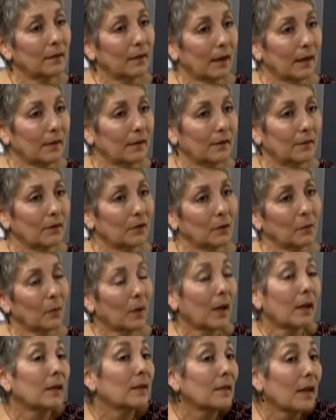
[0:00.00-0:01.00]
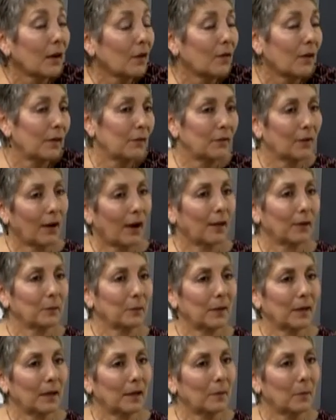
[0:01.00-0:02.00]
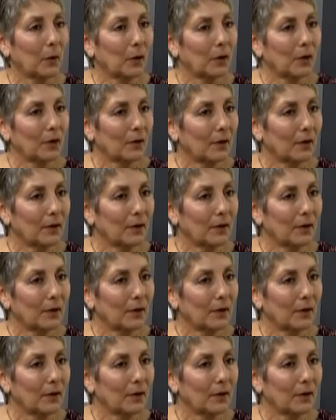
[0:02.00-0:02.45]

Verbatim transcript: I don't want to decorate for Halloween anymore.